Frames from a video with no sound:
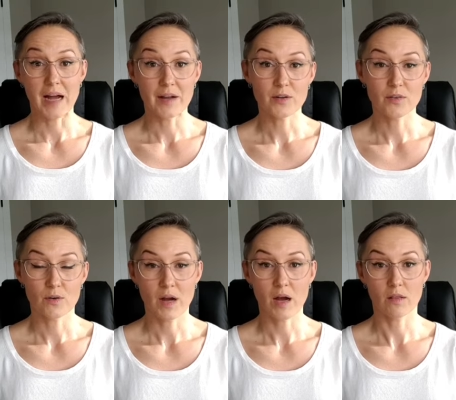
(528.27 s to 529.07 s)
I don't know
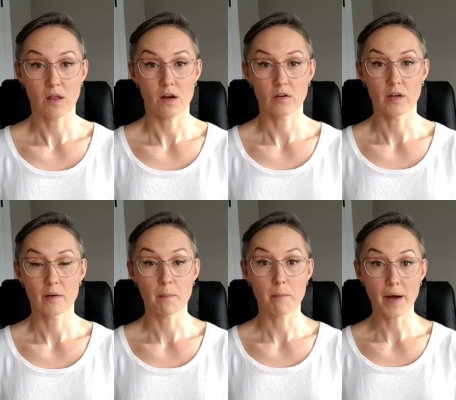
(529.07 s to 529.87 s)
how long,
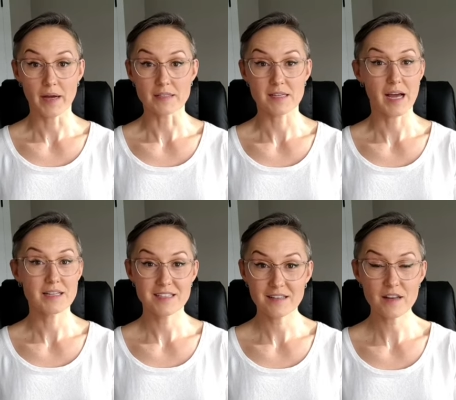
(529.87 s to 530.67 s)
but
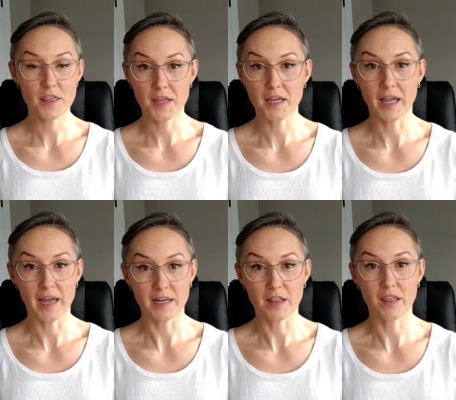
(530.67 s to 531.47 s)
I didn't think
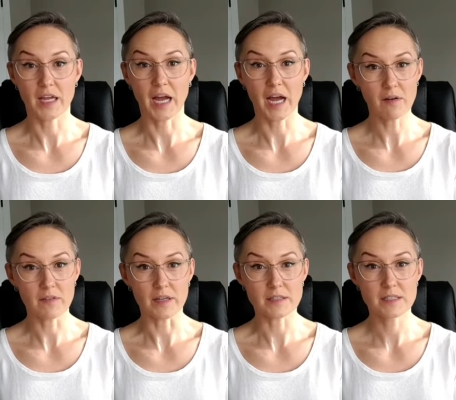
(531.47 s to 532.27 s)
anything of
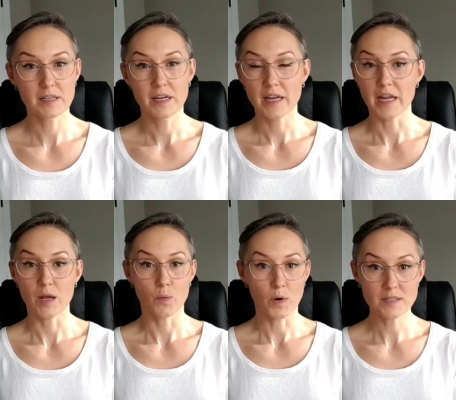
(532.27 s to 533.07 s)
it.
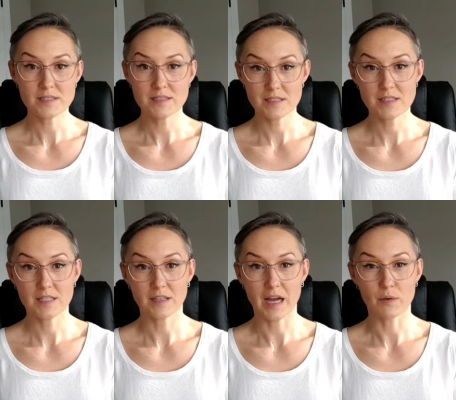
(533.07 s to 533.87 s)
It wasn't
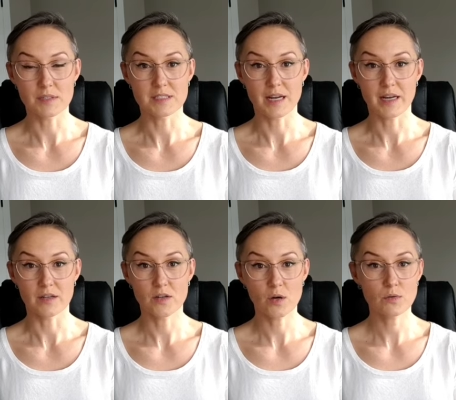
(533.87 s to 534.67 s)
until I was
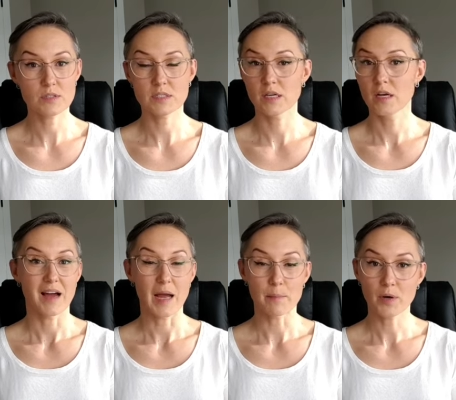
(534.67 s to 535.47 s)
diagnosed,
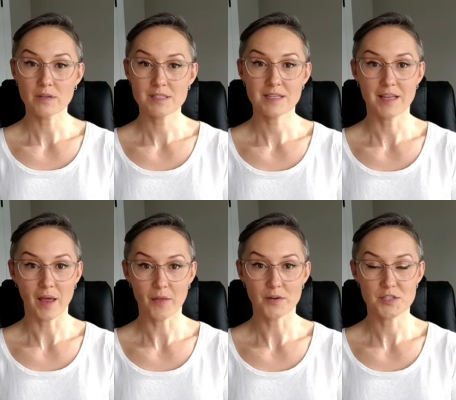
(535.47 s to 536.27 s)
I put
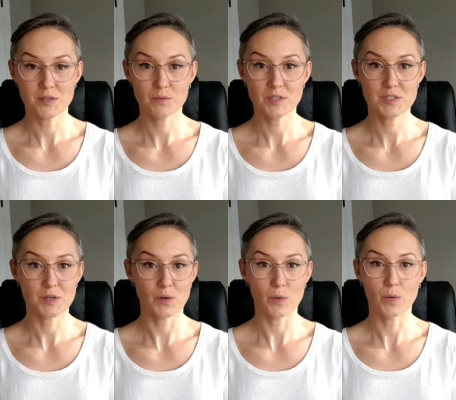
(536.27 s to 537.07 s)
together two and
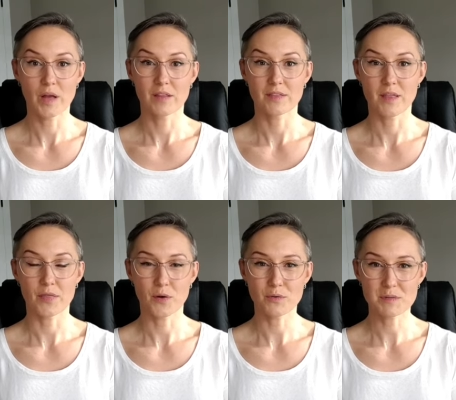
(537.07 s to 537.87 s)
two
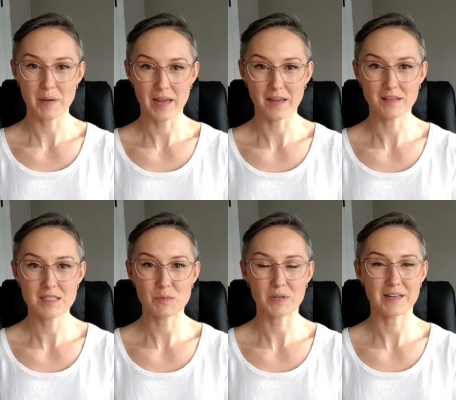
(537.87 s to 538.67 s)
that those
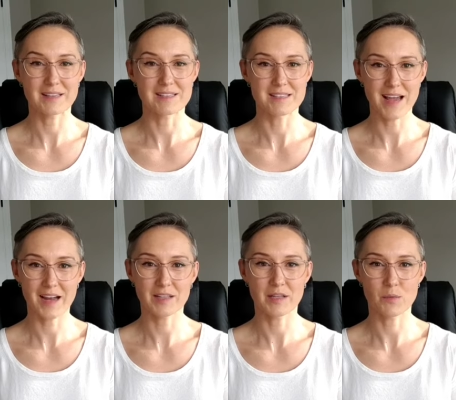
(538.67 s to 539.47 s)
pains were
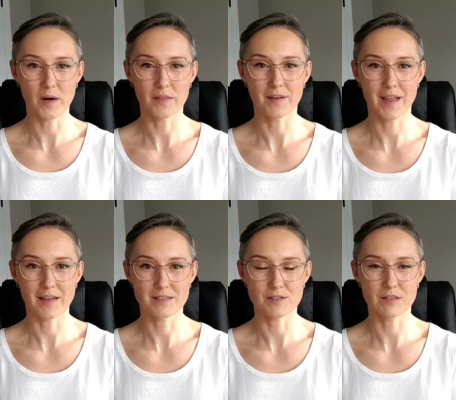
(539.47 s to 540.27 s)
exactly where the
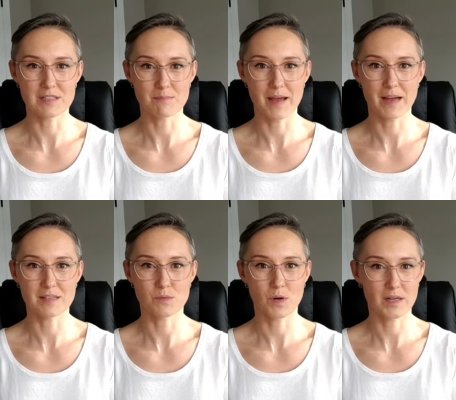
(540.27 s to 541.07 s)
cancerous
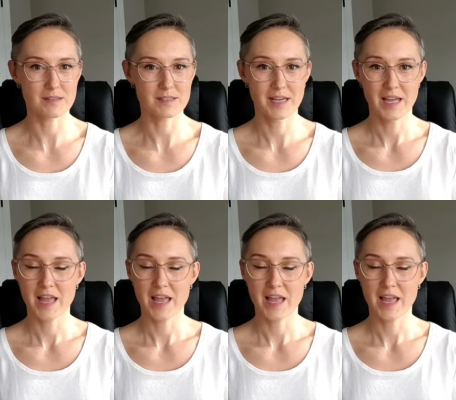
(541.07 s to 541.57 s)
mass was.